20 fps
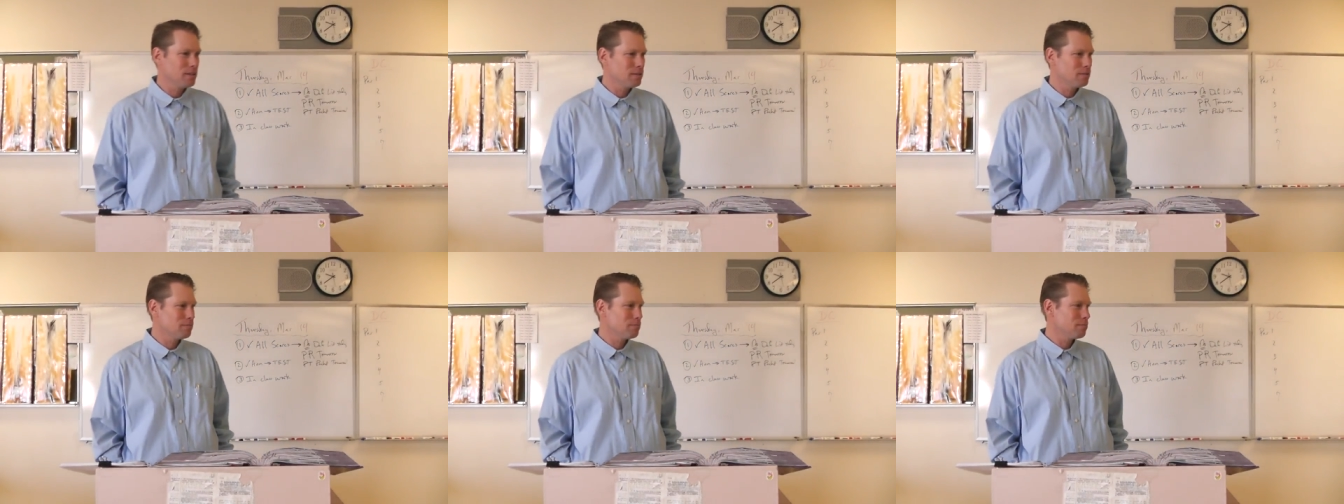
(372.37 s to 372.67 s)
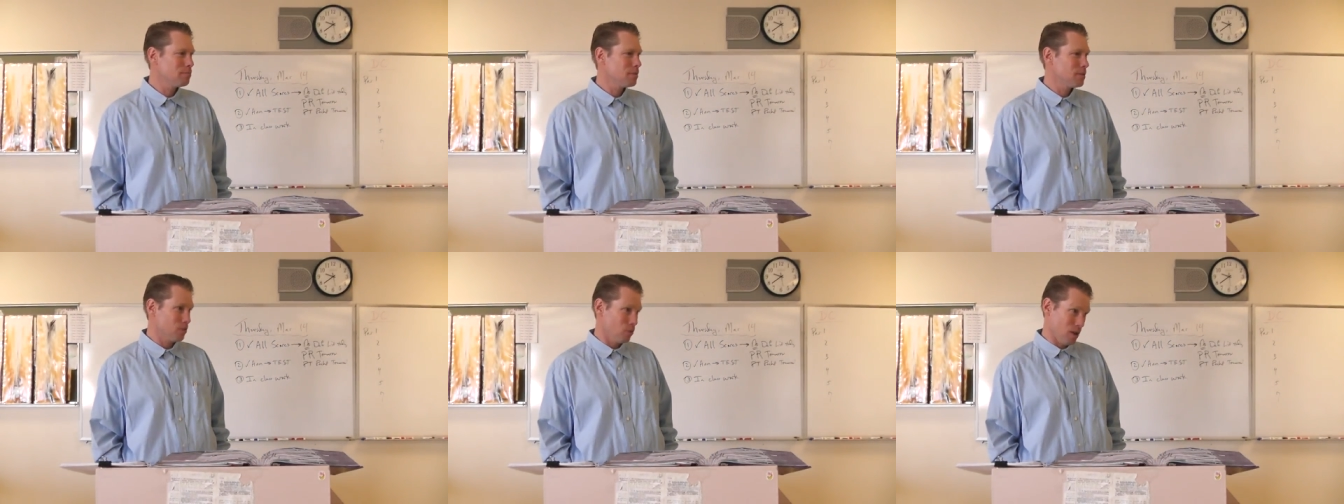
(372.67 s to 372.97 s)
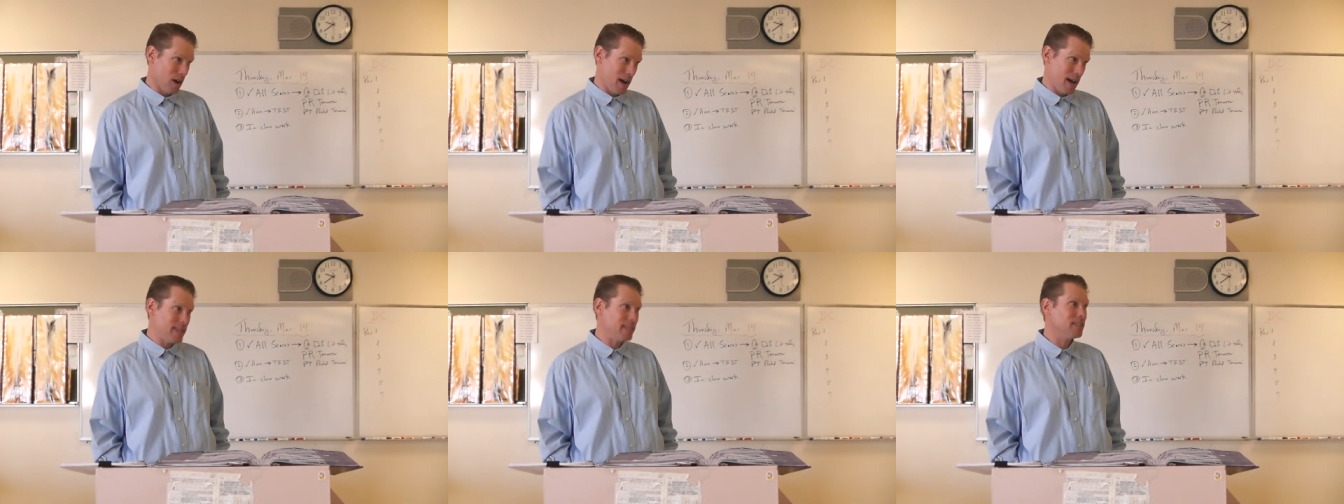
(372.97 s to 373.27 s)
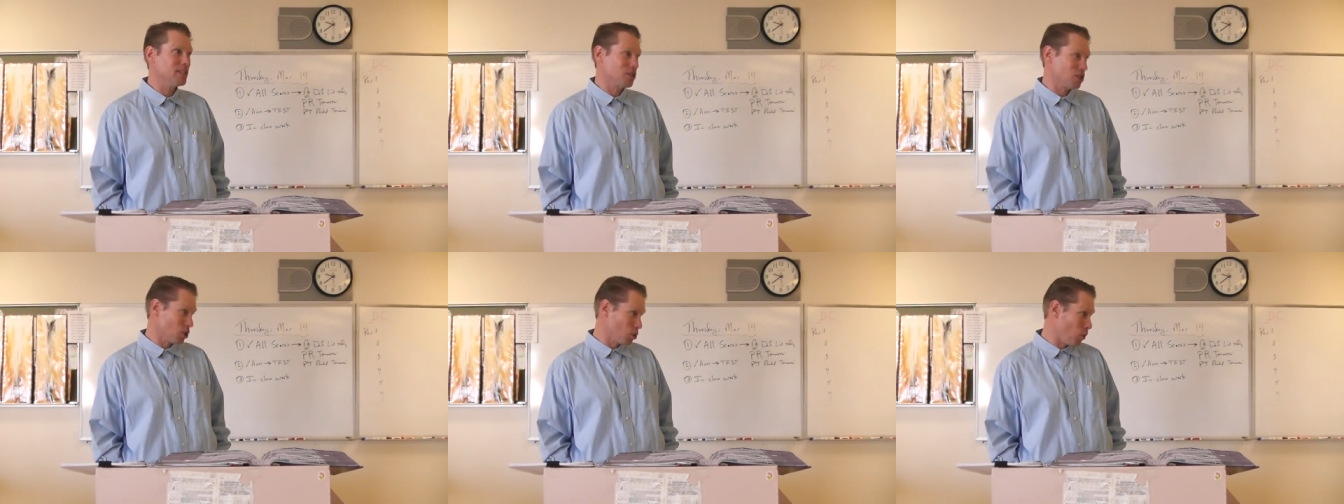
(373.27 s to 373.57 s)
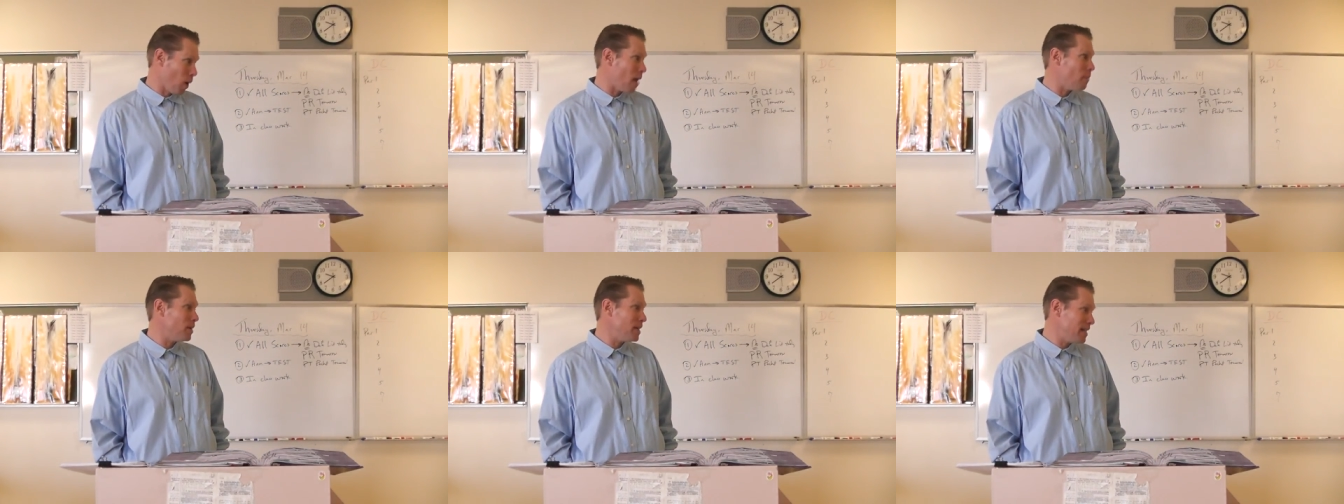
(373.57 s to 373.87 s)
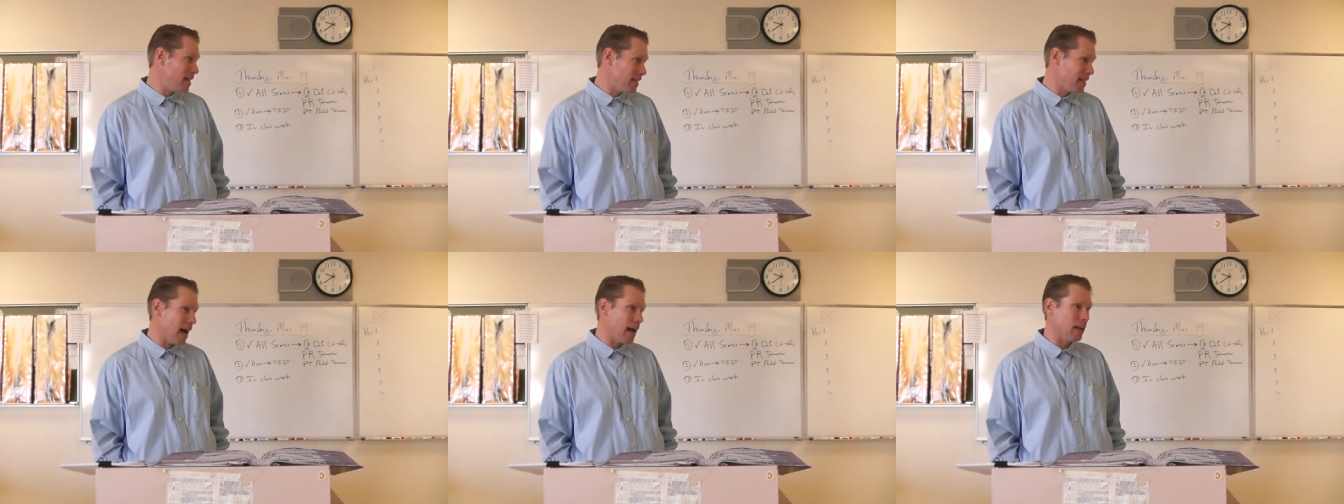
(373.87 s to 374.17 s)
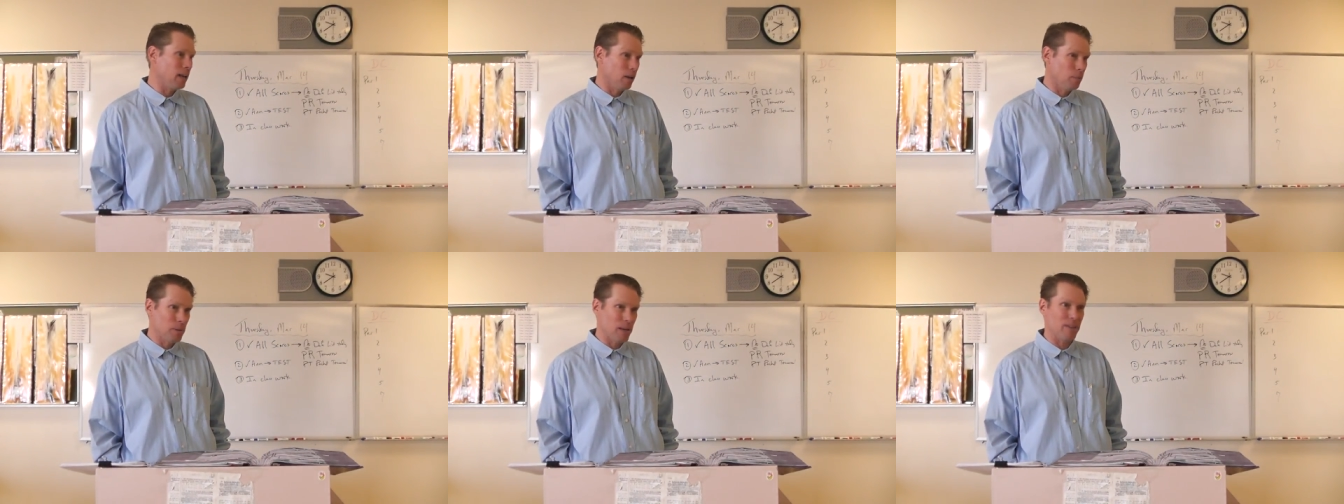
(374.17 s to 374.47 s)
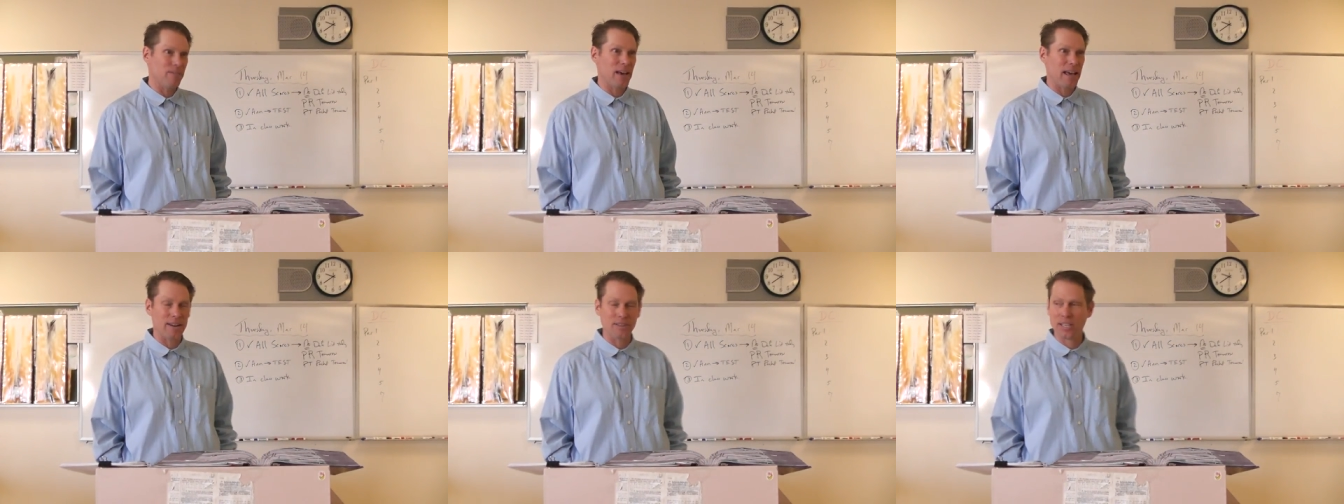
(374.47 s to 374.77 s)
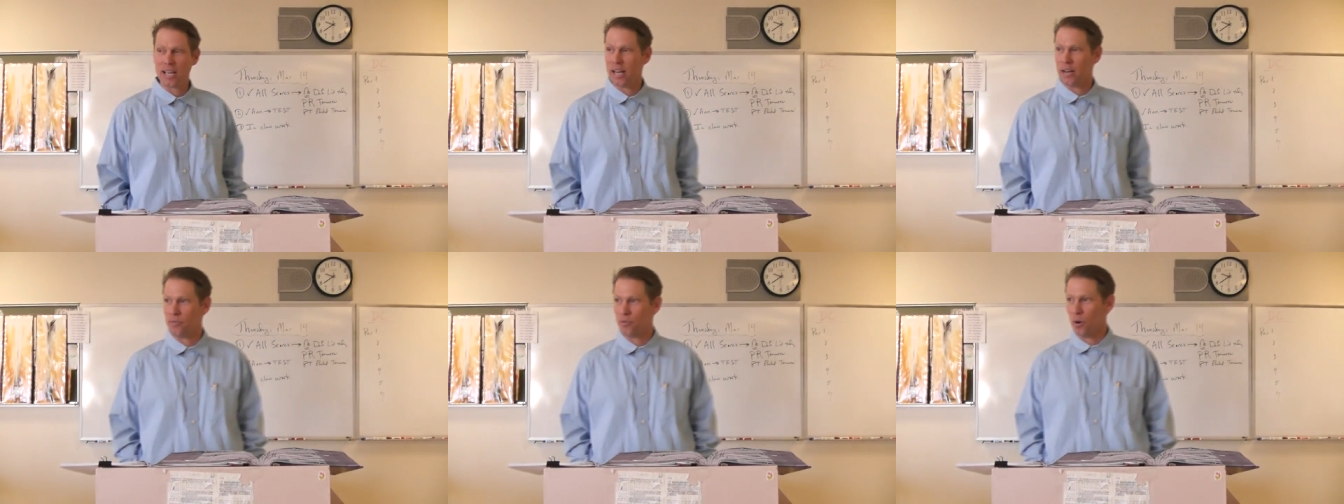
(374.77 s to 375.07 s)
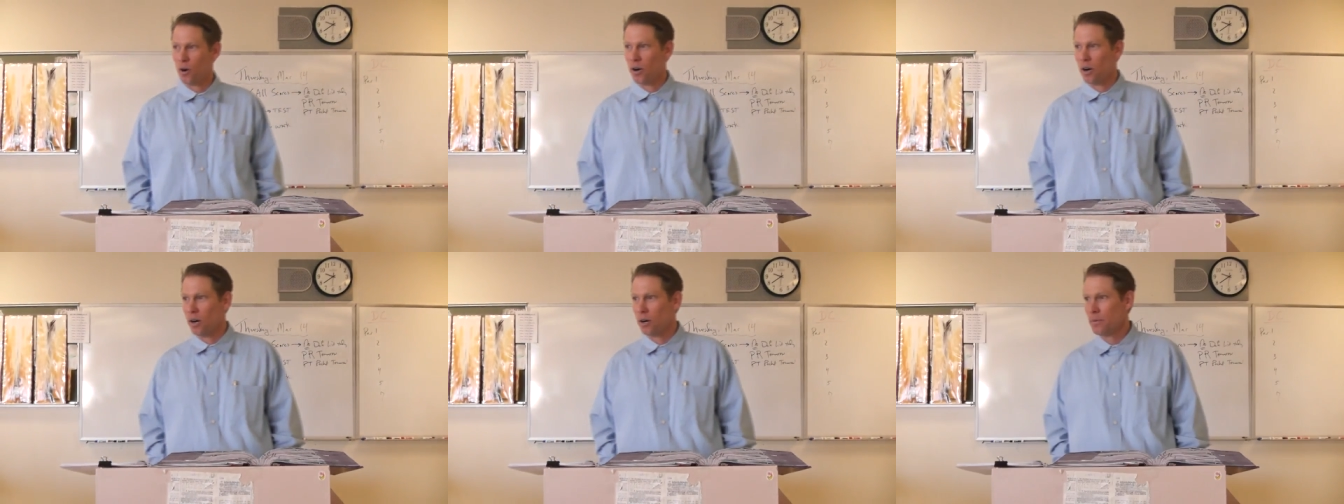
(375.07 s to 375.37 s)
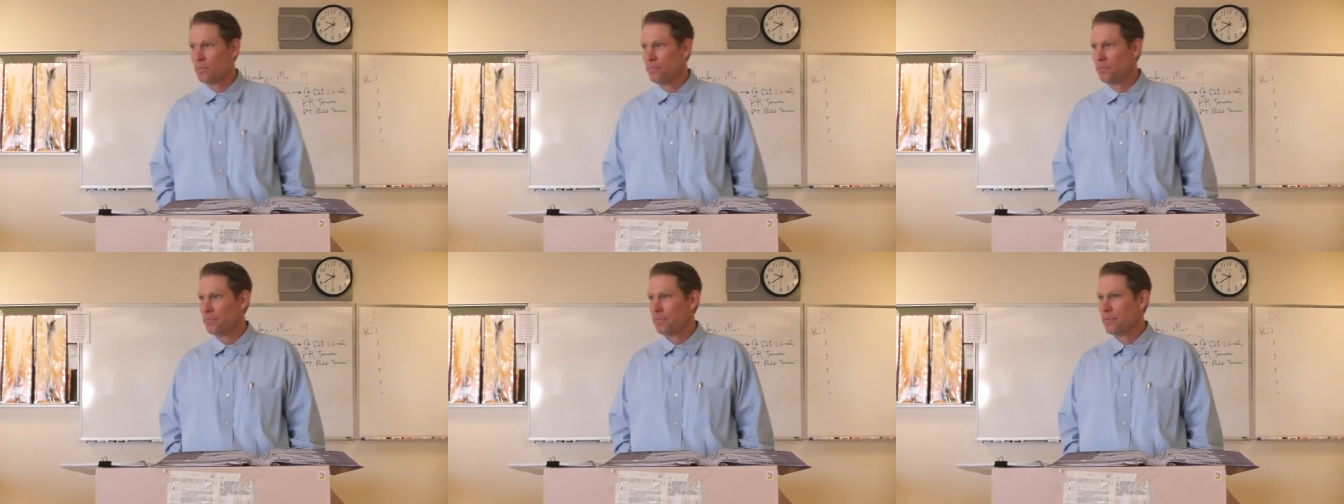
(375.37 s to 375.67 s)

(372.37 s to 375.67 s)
Right? This is why we did that little bit of annotative work.